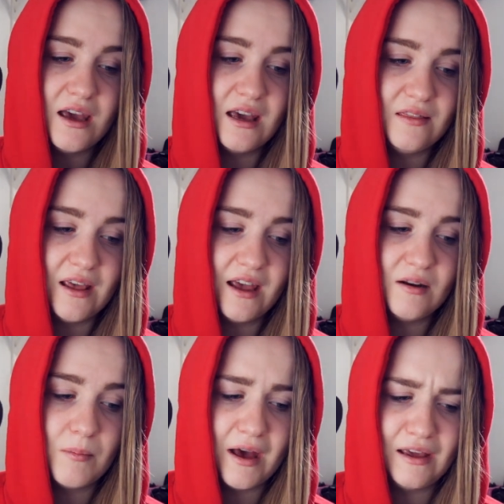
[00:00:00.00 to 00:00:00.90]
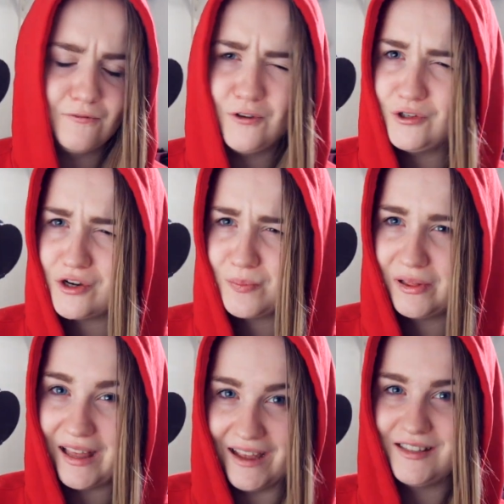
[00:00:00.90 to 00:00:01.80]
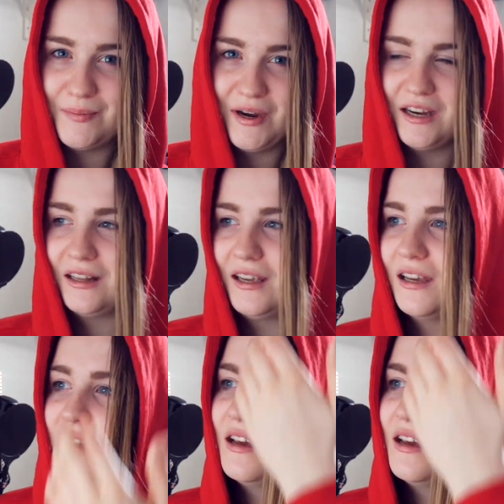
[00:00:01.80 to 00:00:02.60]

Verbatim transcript: and then my future plans apparently.